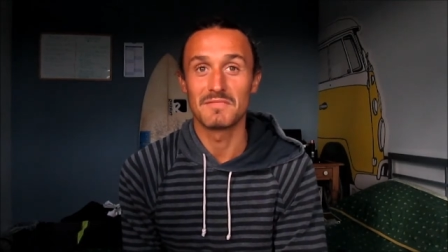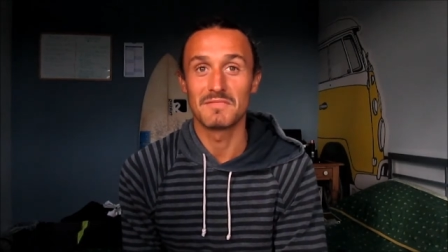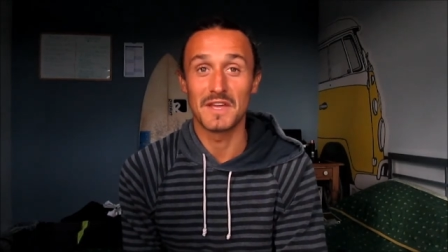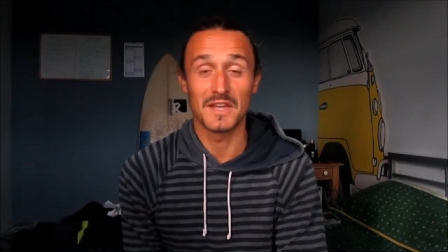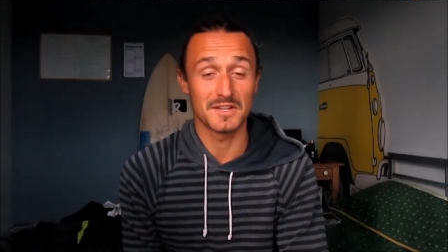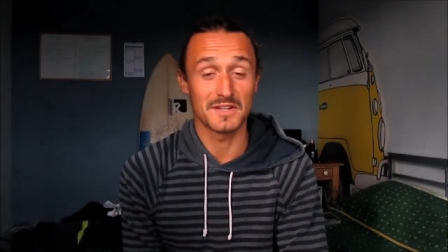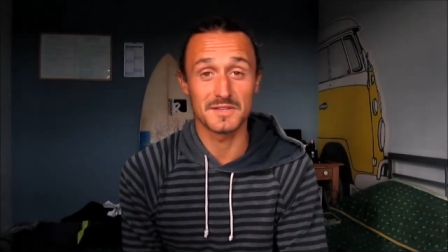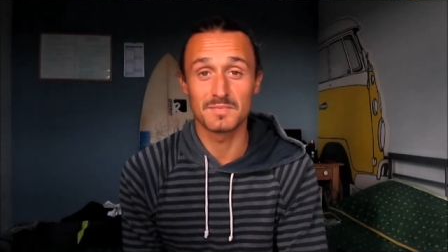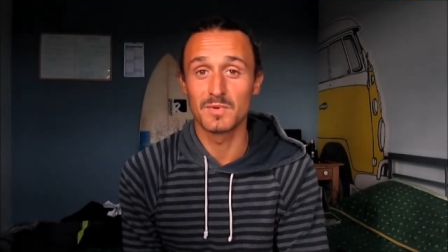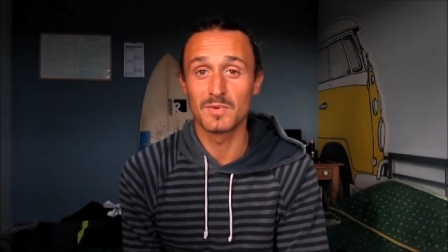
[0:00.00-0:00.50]

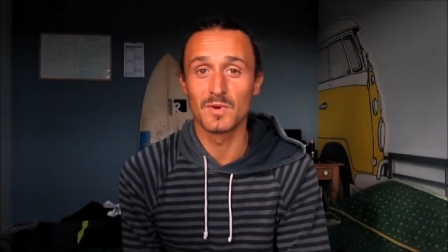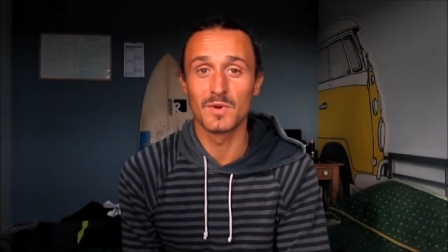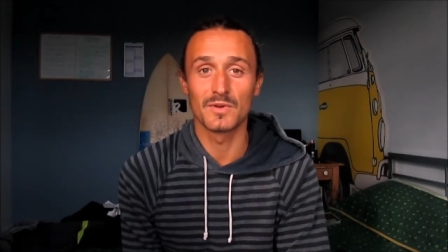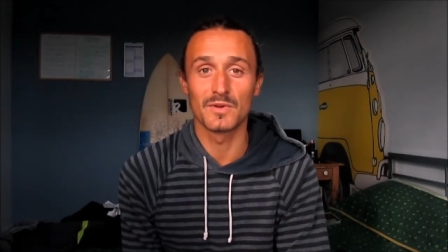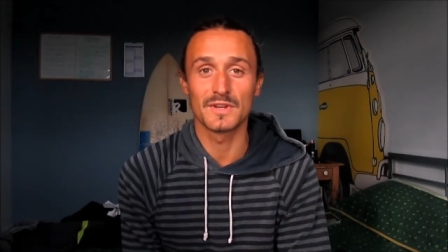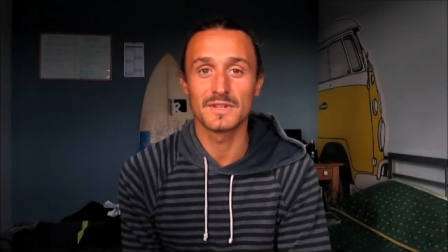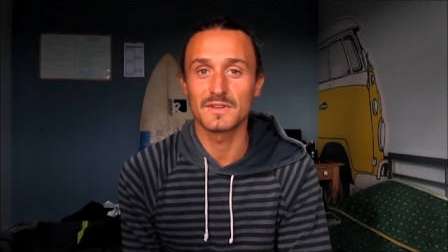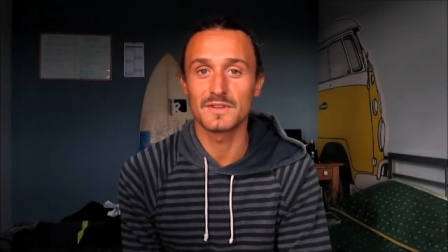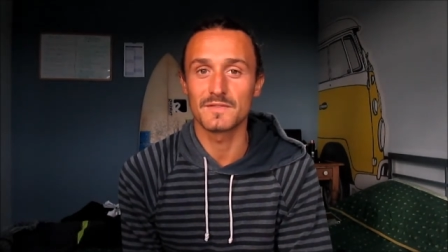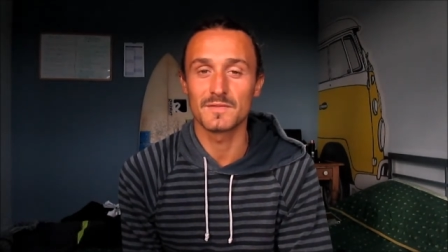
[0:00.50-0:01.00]

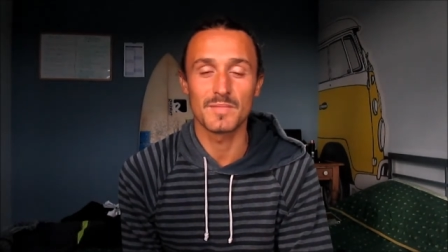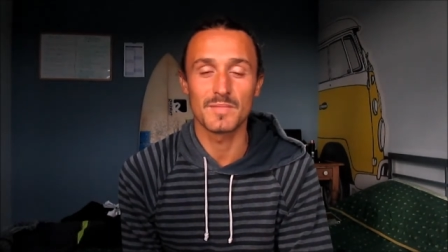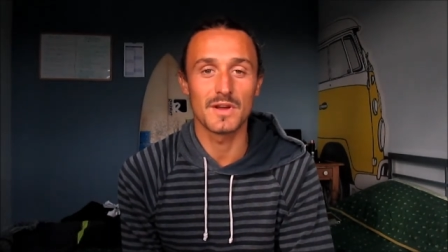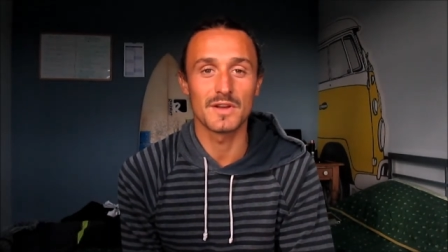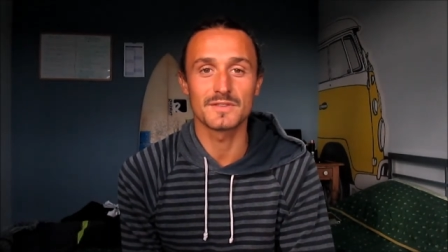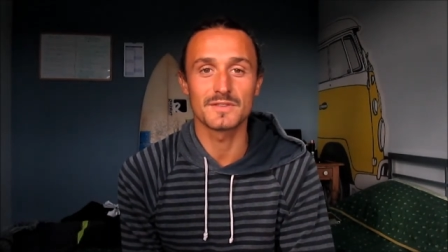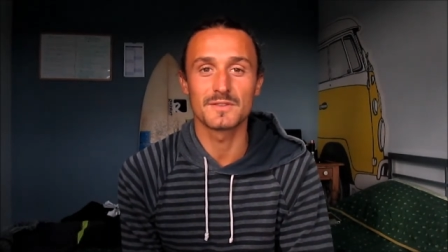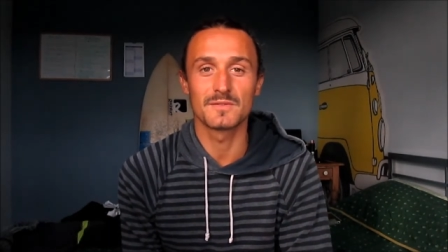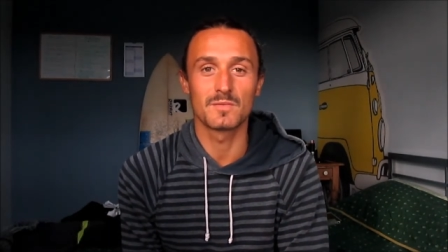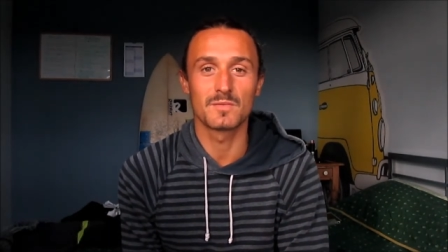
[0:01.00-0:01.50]
exploring different
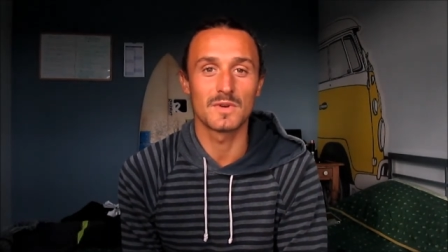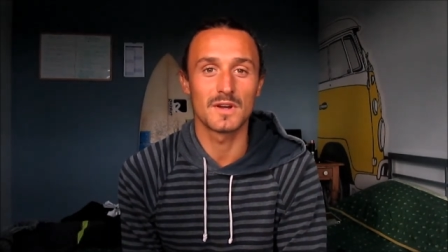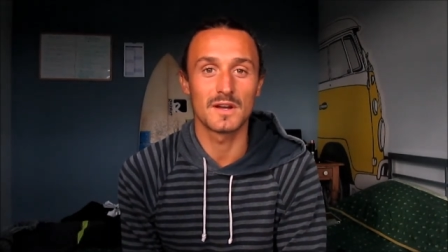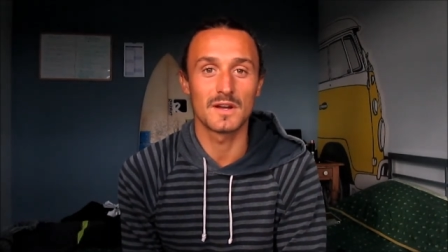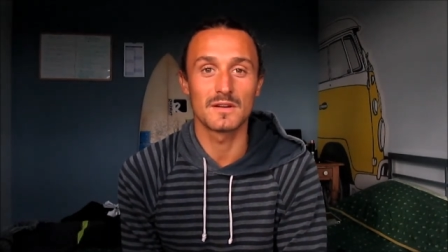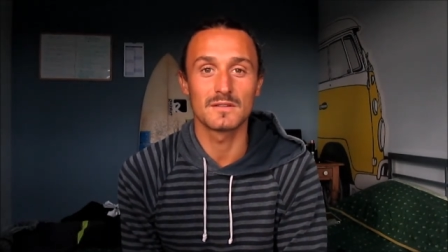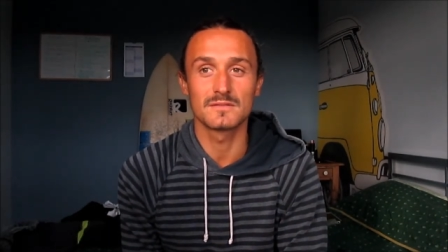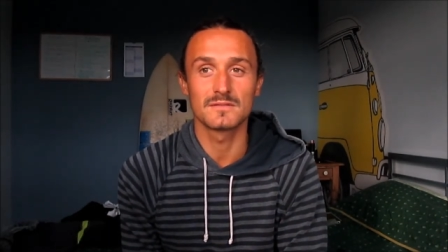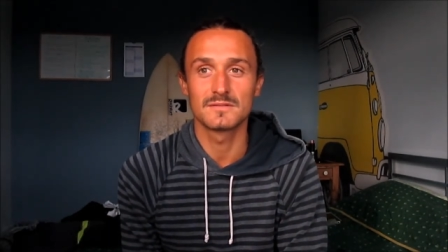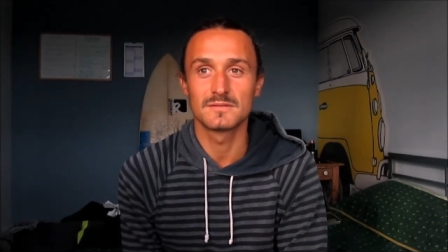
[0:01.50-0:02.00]
parts of the
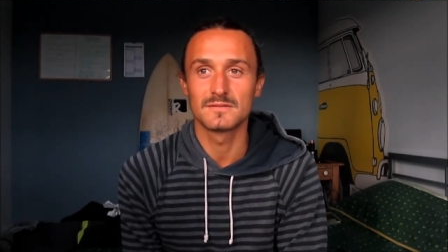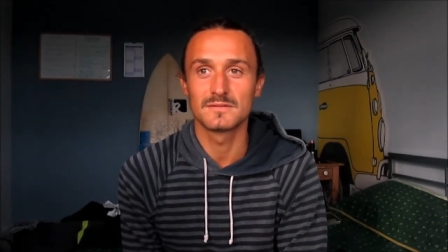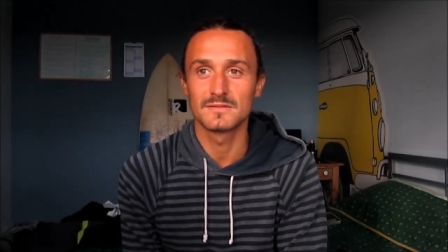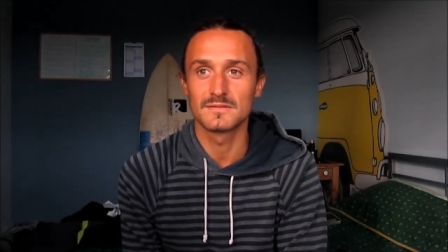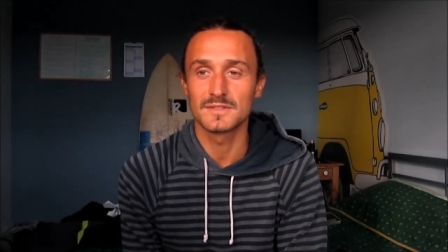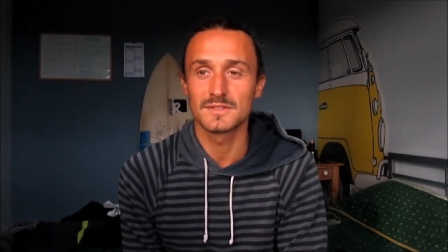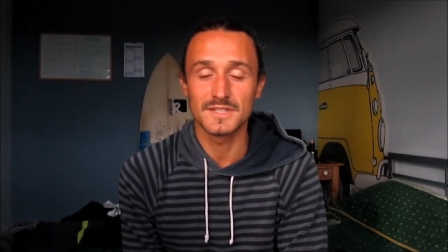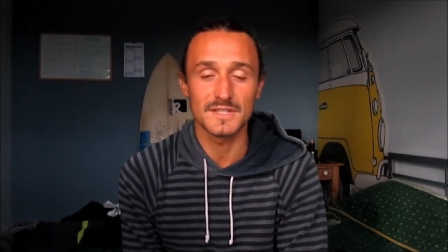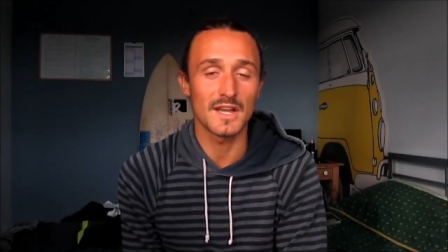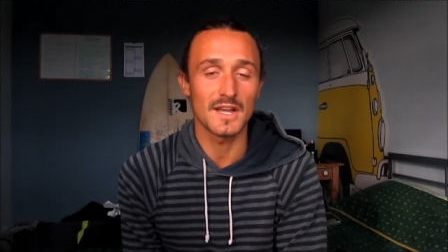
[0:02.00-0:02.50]
world,
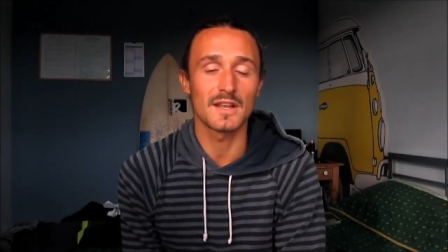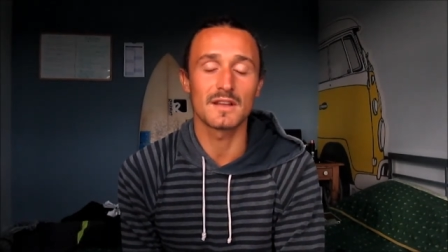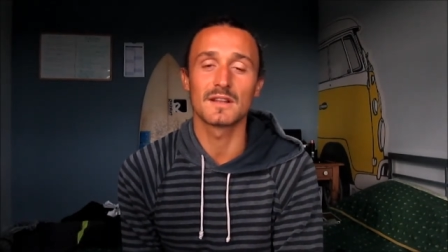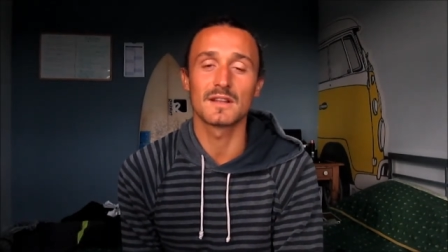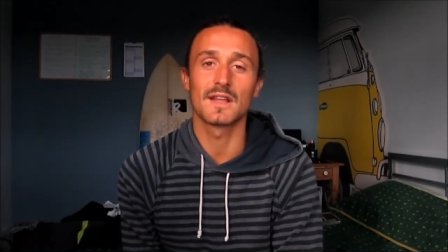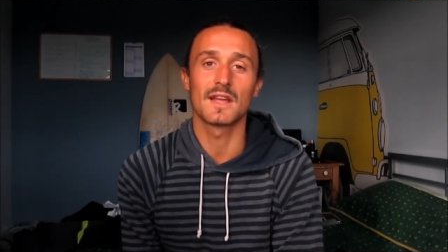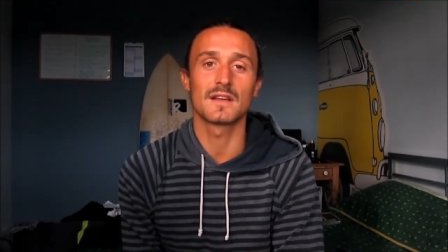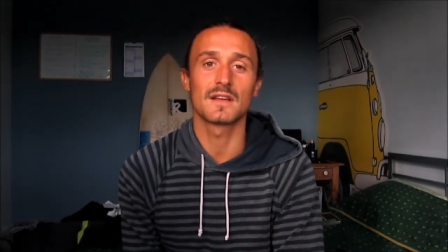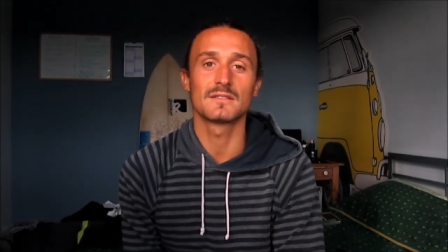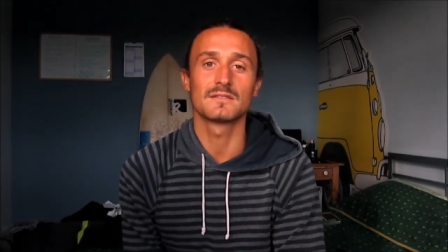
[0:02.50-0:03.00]

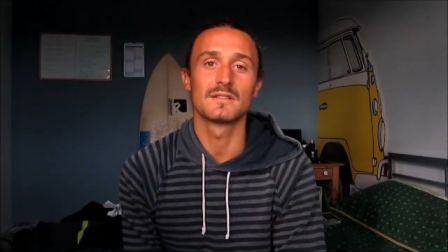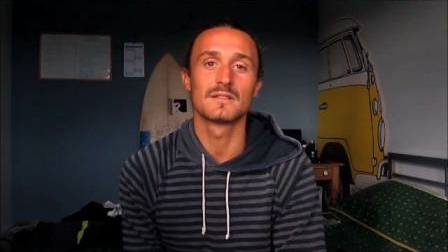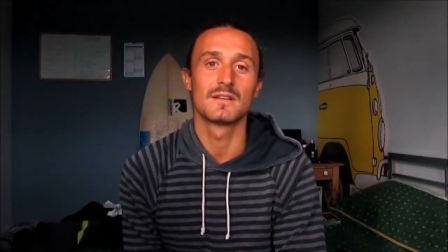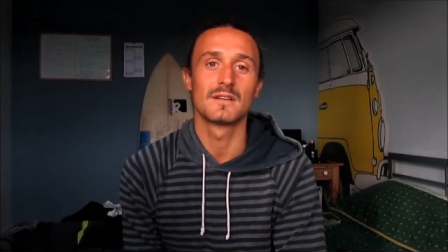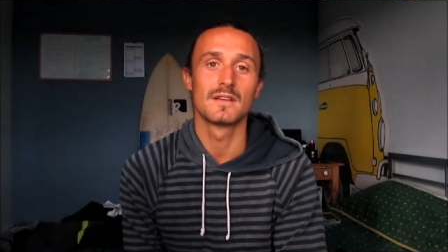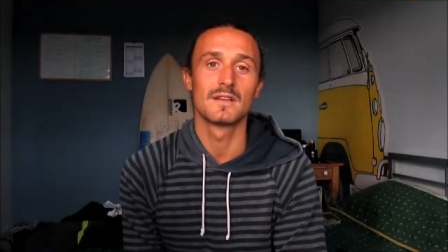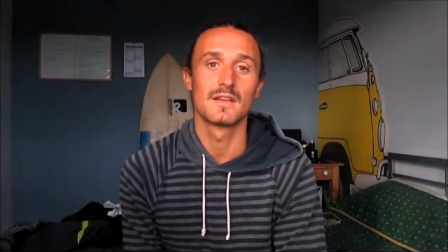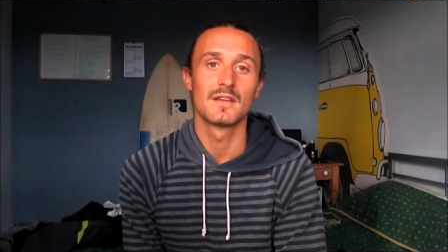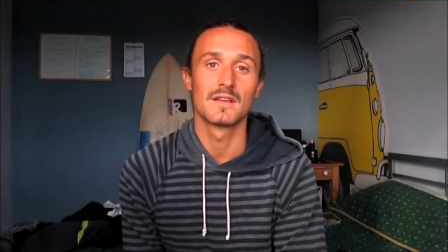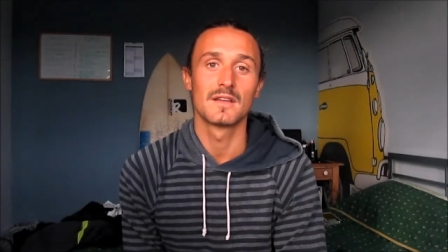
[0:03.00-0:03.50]
cycling,
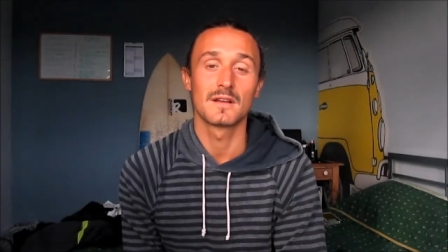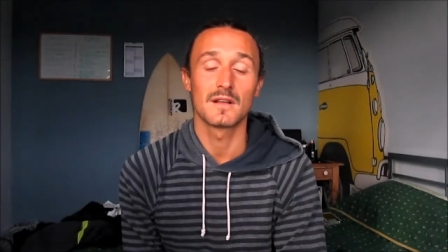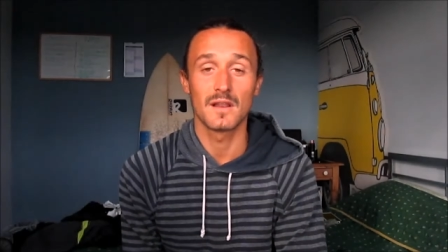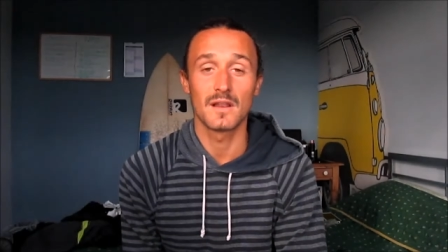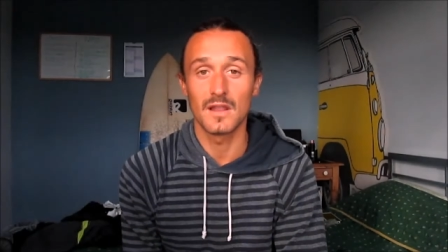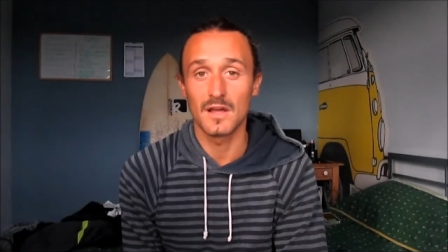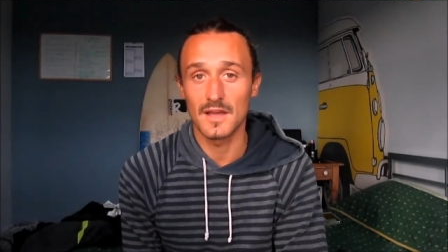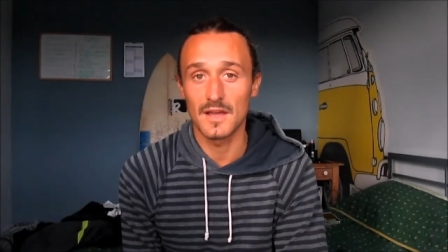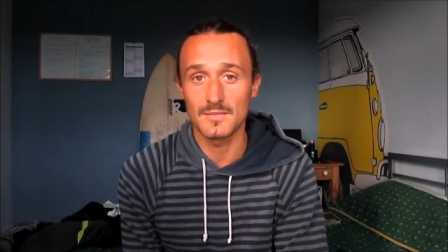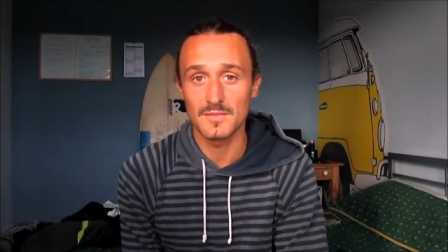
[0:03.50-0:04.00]

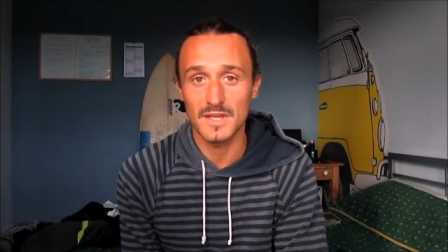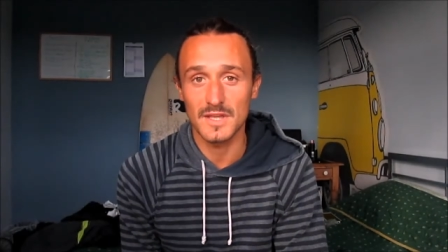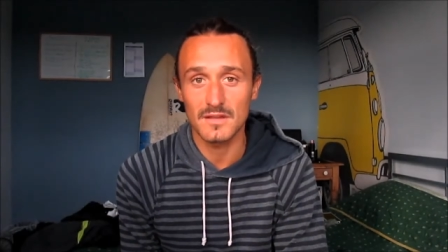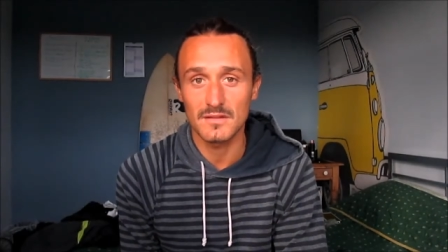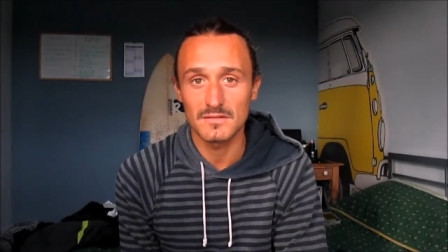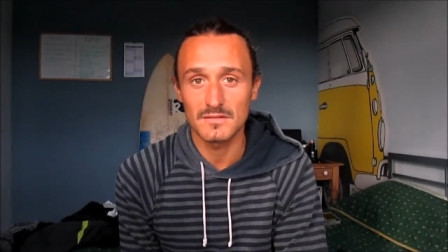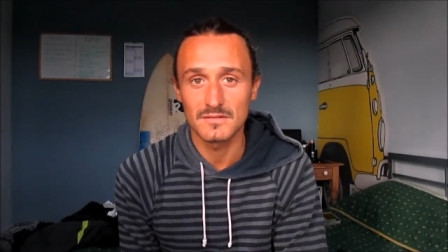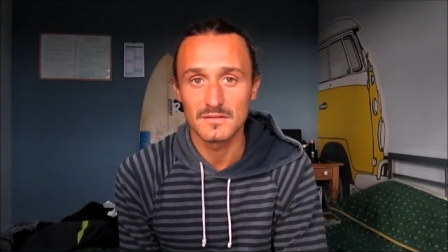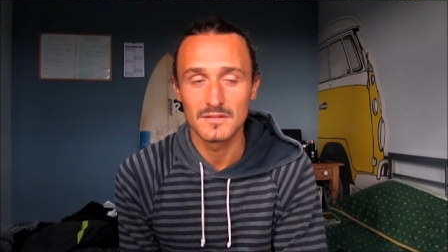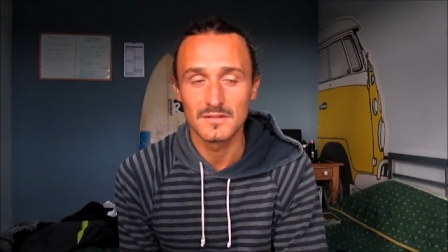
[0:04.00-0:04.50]
climbing,